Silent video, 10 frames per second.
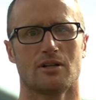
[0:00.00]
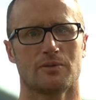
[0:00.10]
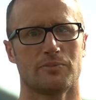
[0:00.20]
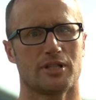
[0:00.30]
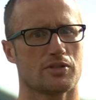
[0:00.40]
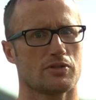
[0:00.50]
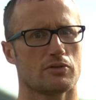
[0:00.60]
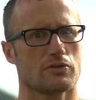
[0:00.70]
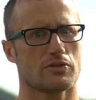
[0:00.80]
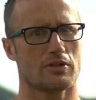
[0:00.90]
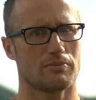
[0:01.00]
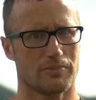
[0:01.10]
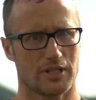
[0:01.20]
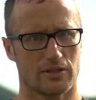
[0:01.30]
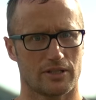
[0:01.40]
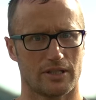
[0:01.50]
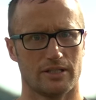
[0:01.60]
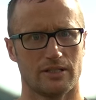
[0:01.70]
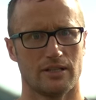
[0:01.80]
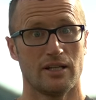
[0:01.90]
on pistols,
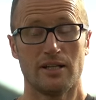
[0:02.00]
period,